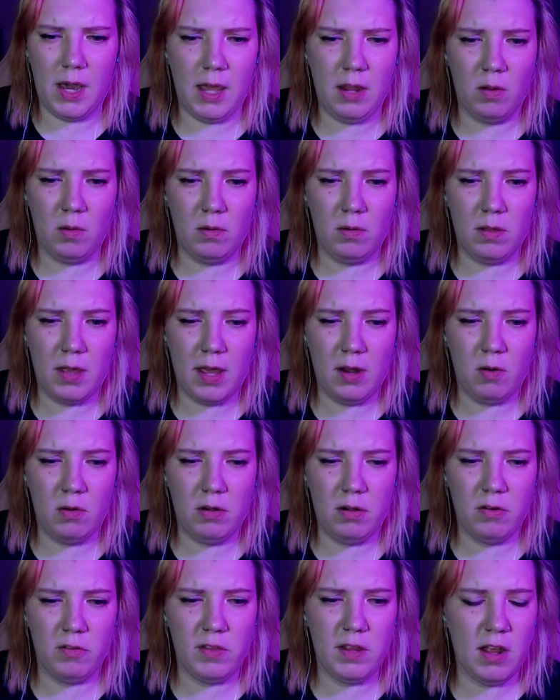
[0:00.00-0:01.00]
I don't know. I
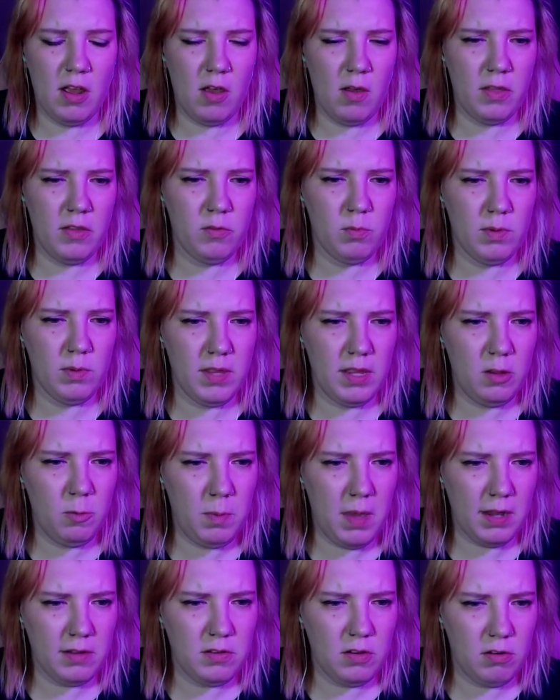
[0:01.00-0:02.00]
don't understand how this relates
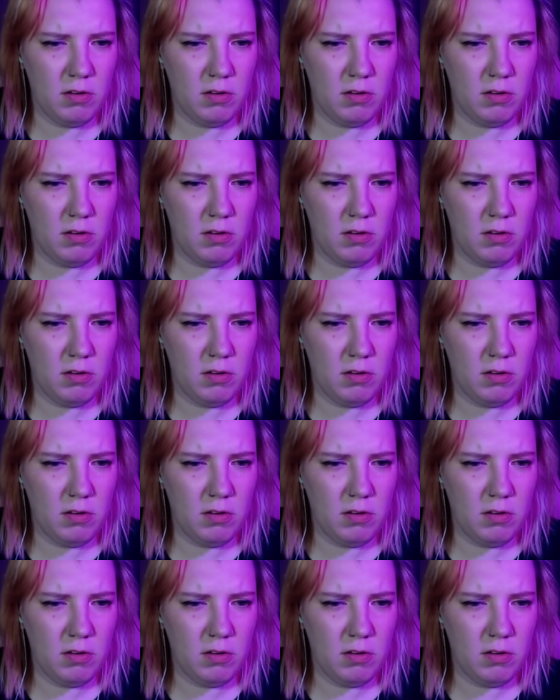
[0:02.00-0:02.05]
back to